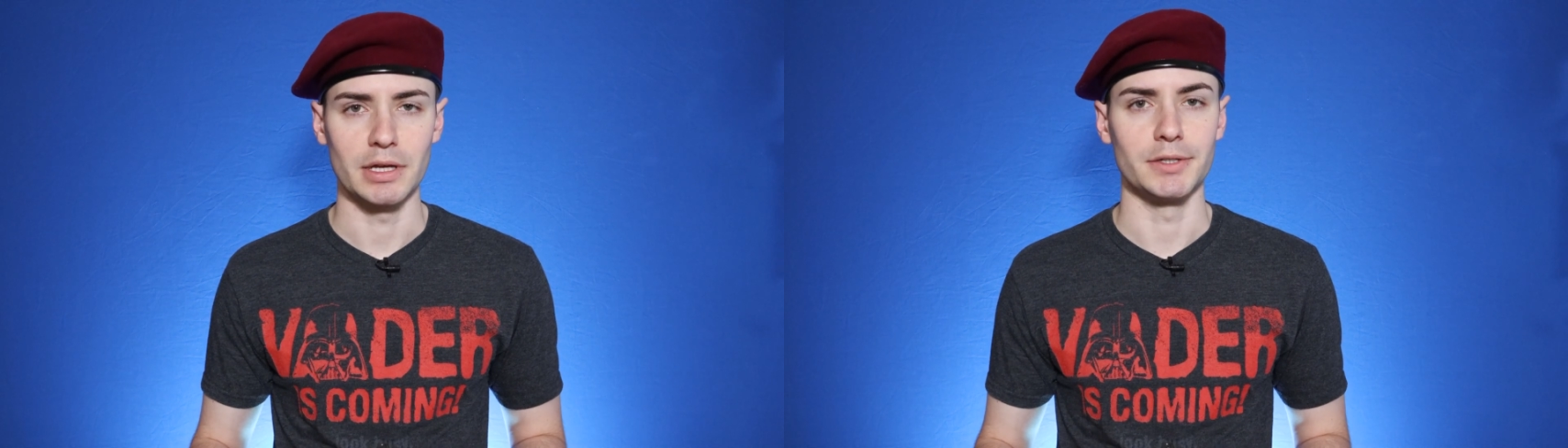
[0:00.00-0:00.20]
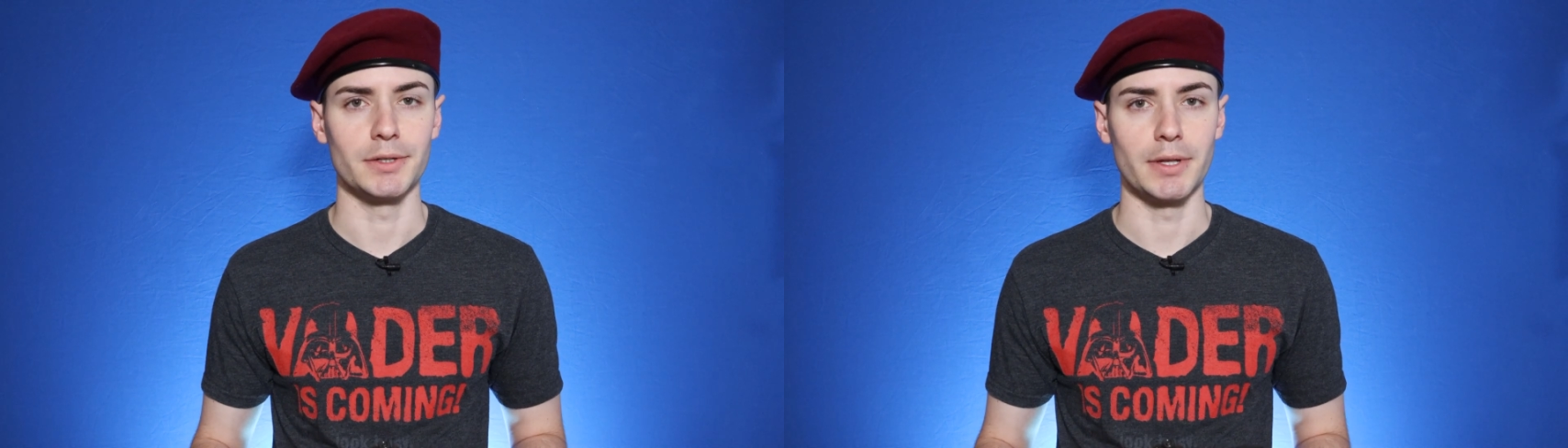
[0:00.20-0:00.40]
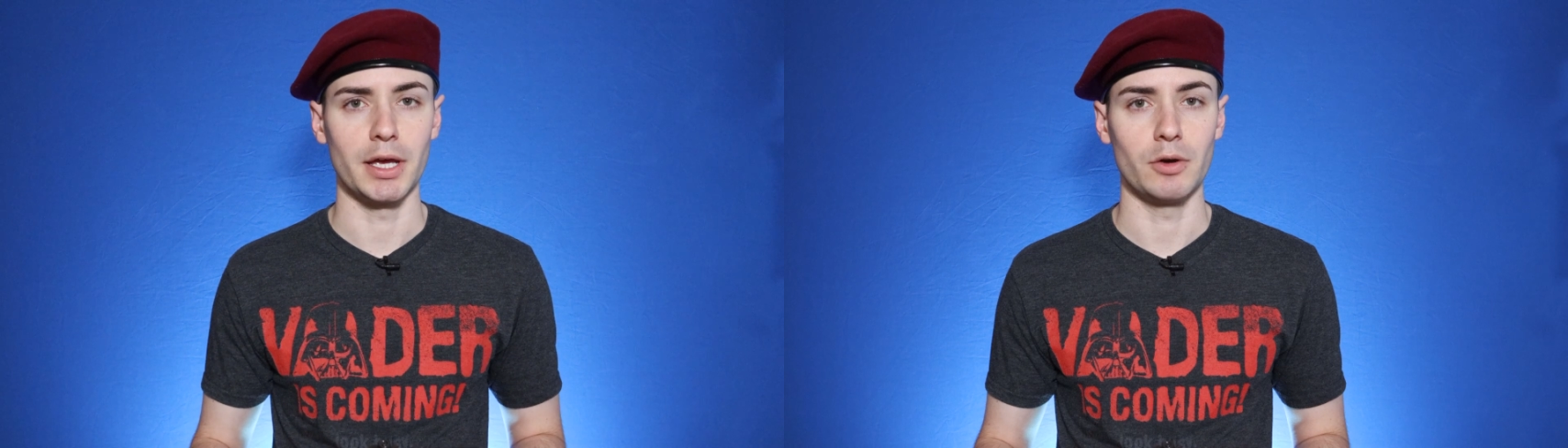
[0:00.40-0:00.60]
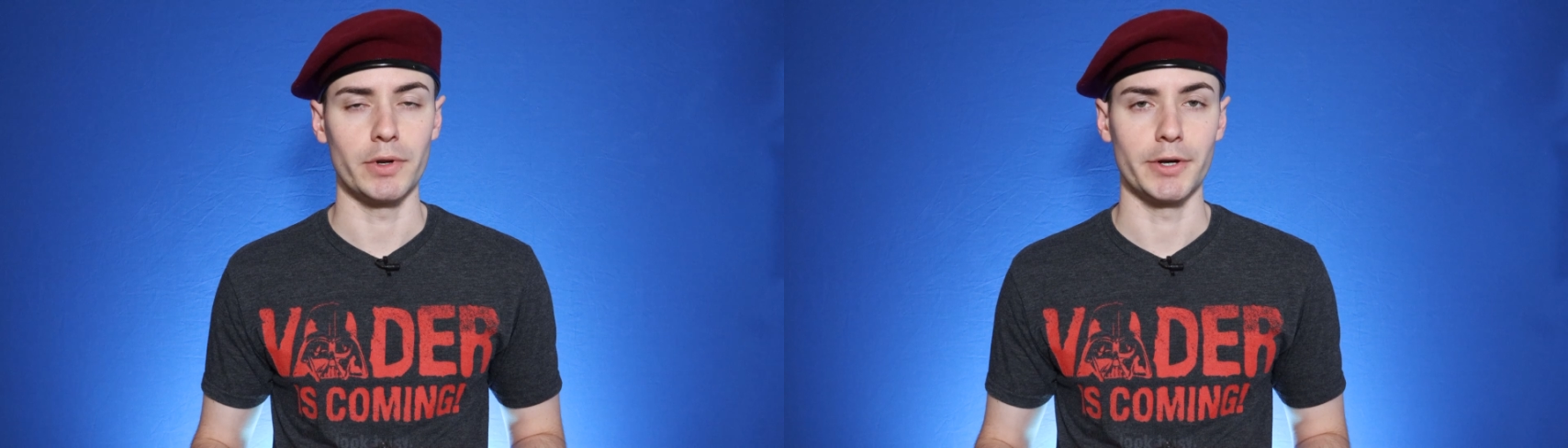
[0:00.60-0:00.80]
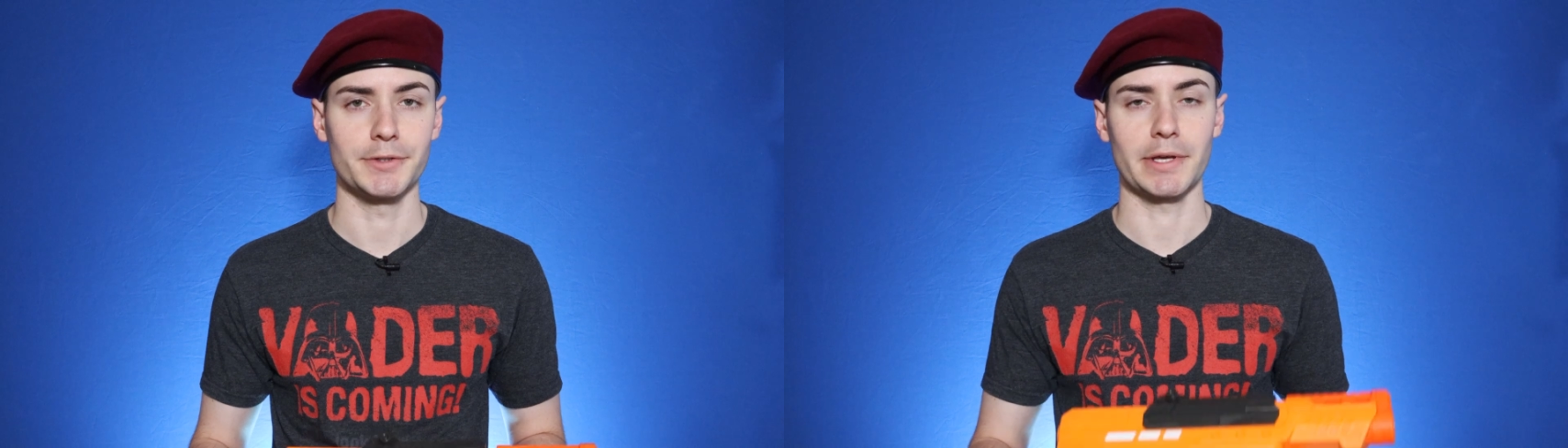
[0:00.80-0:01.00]
And today
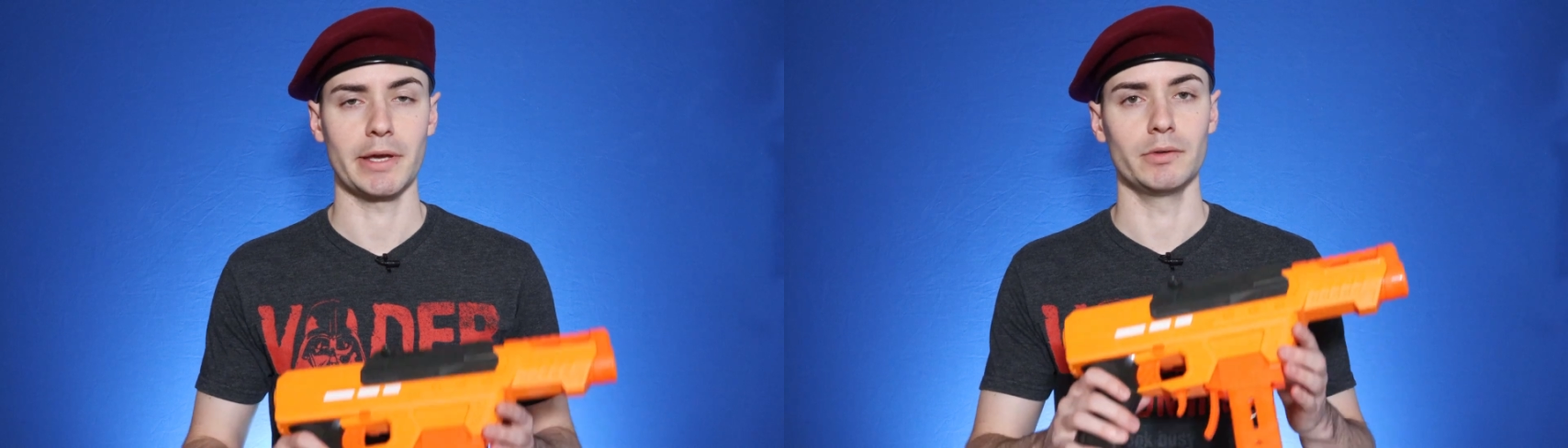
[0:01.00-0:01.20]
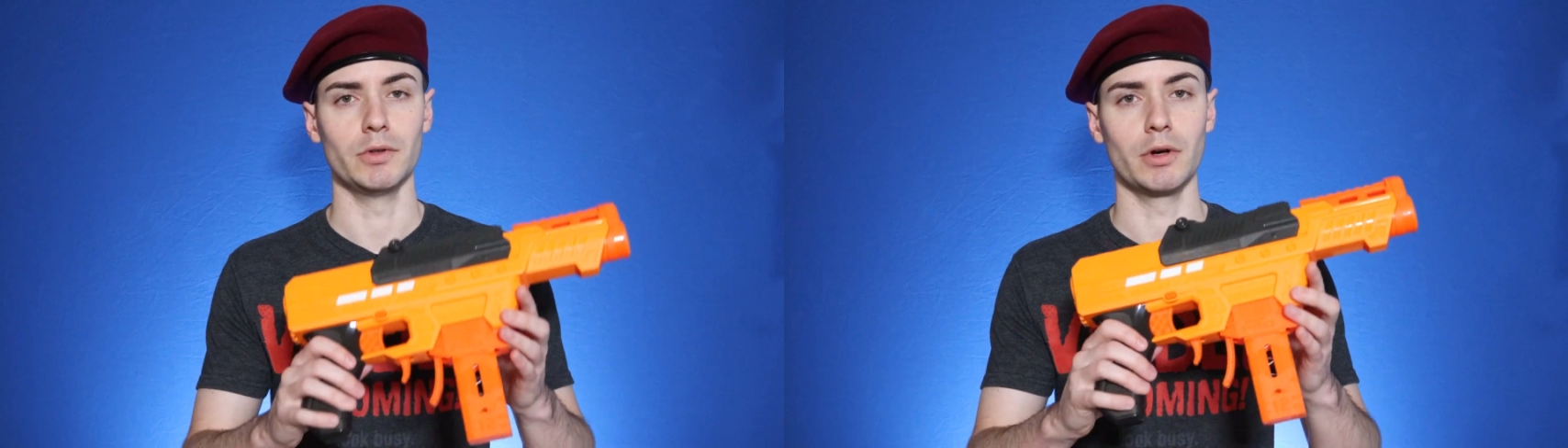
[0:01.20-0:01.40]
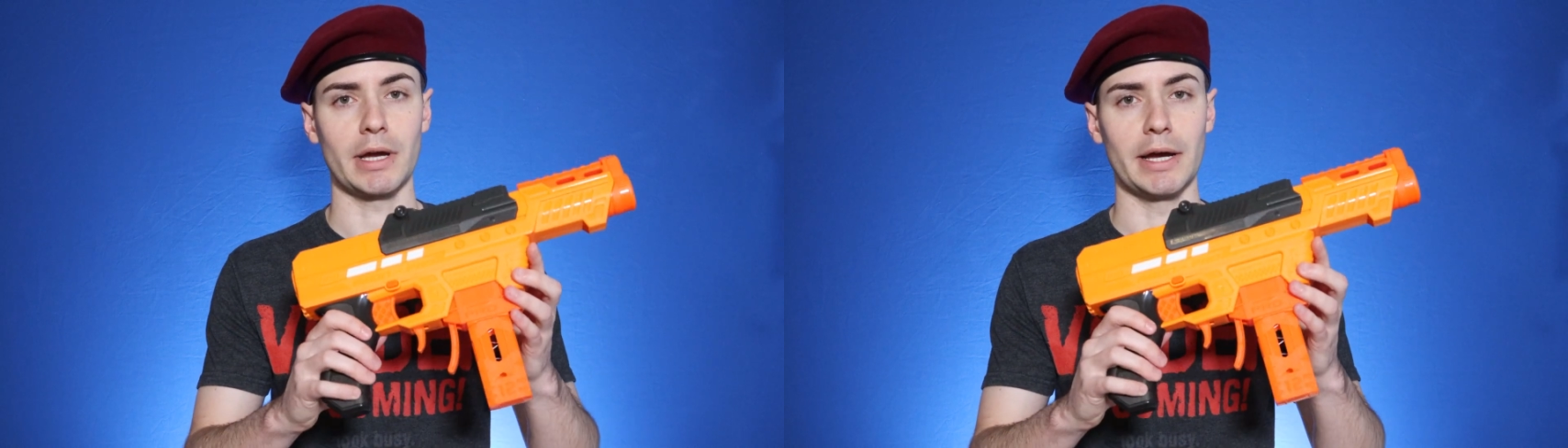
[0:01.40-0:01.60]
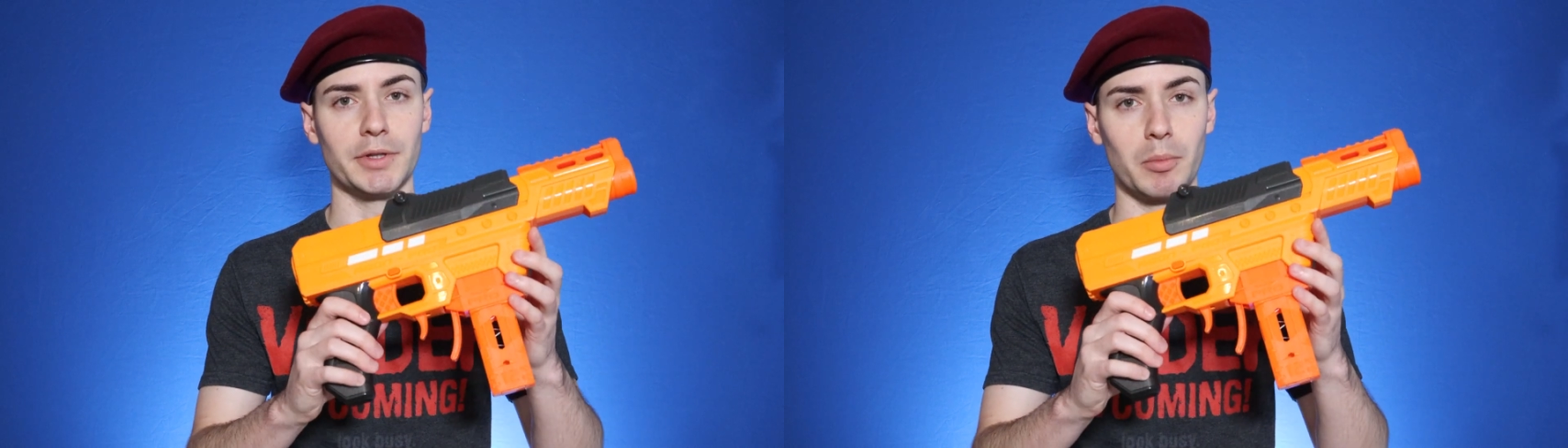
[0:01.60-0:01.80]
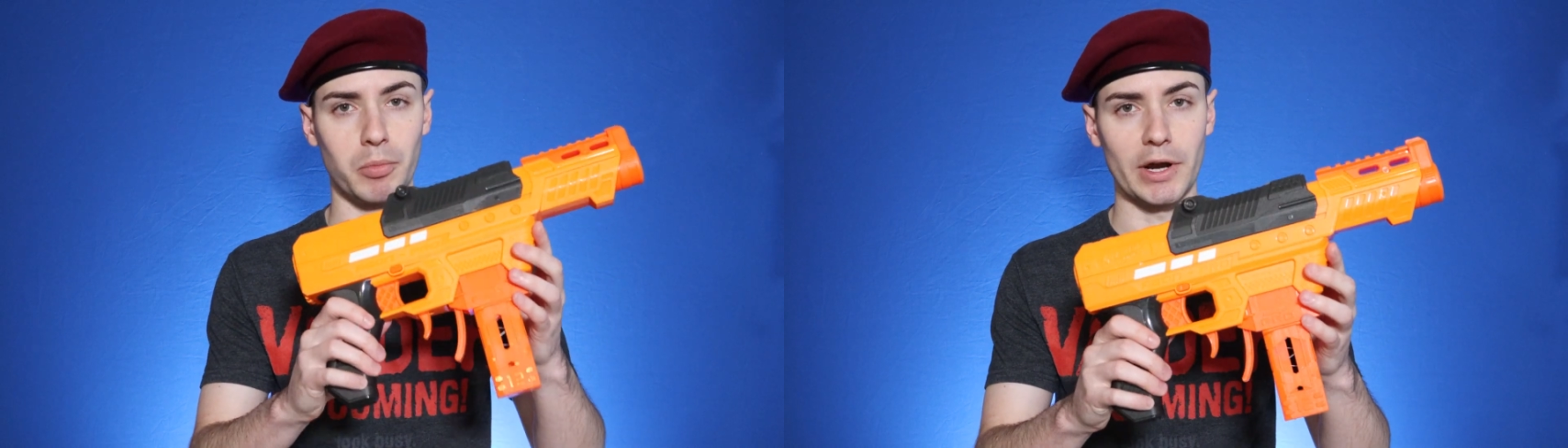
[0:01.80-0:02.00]
we are taking a look
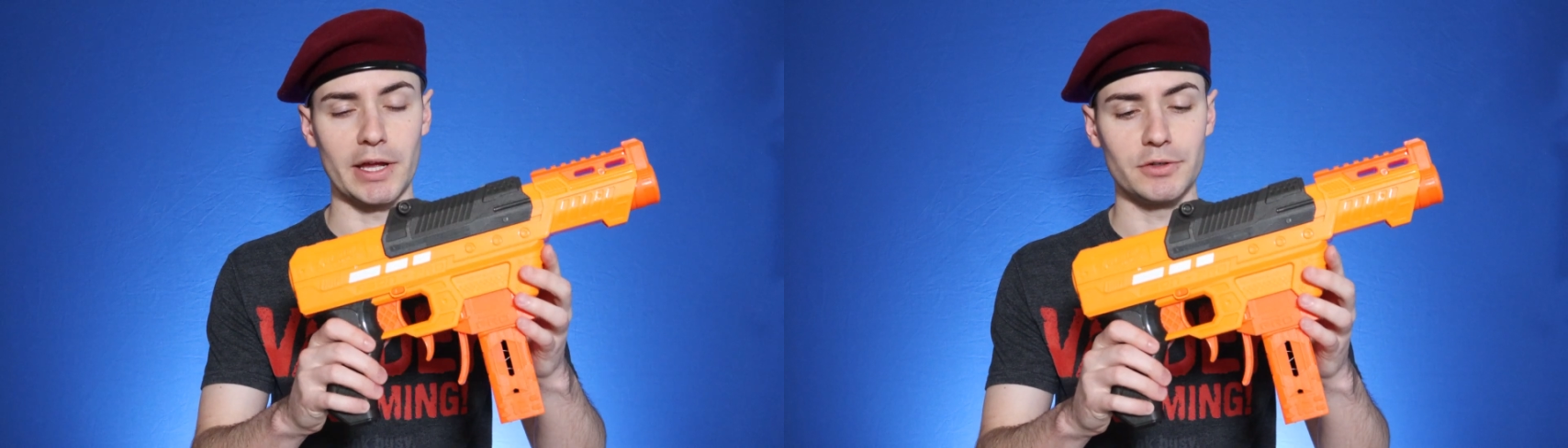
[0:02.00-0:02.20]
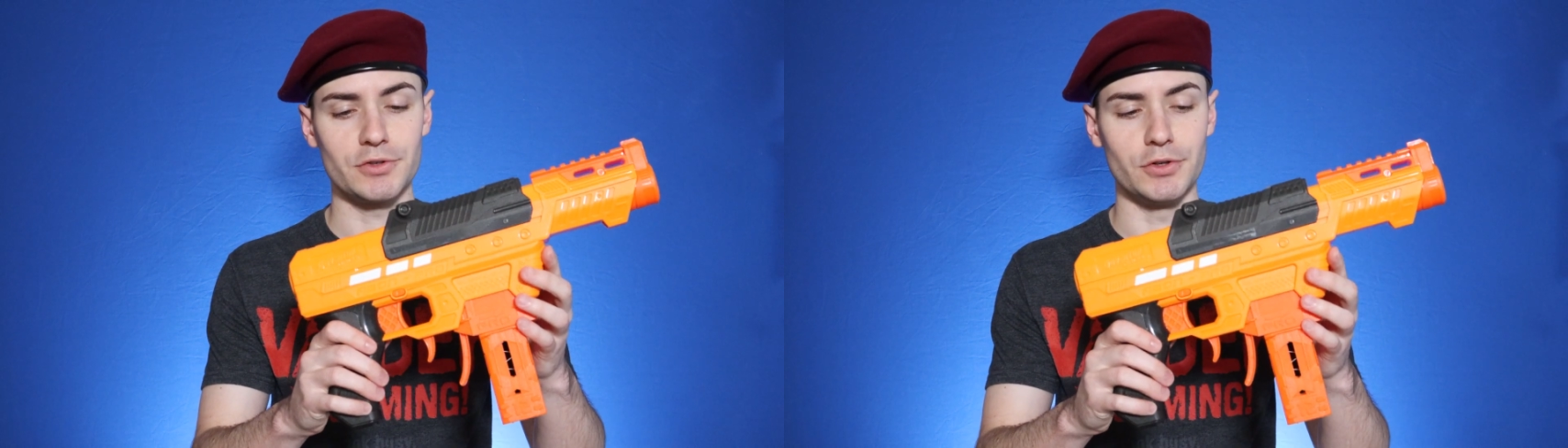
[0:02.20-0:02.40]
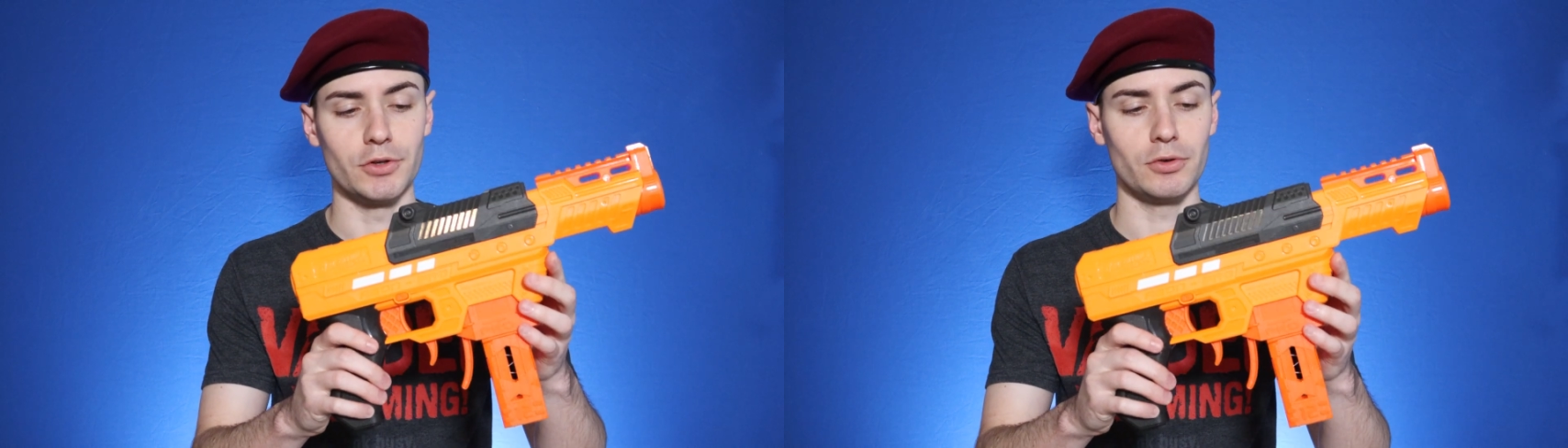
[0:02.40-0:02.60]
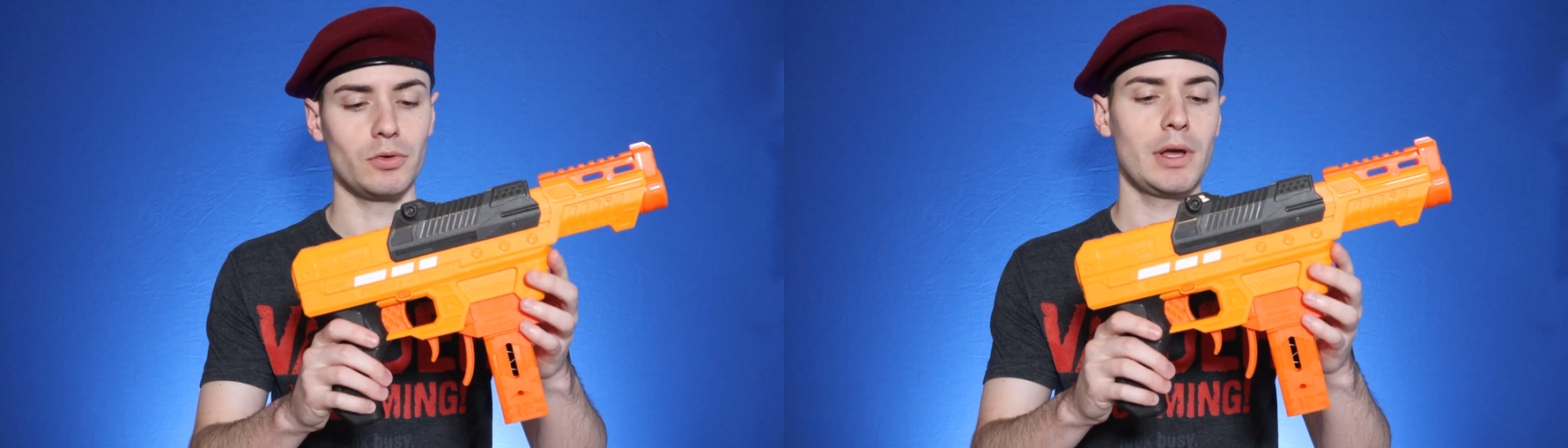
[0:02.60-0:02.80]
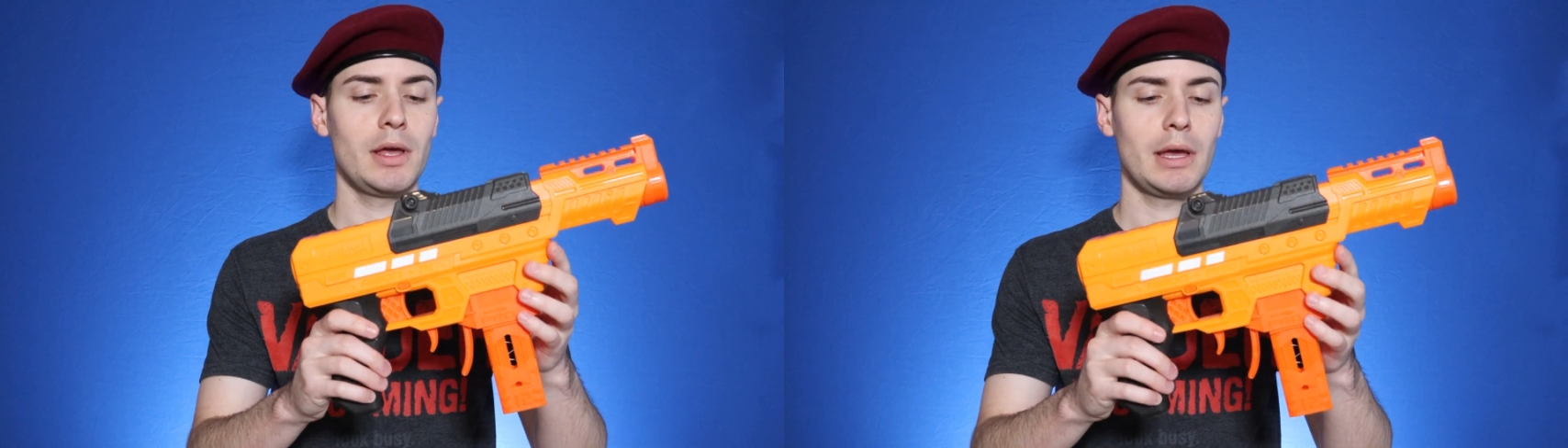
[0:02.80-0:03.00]
at the brand new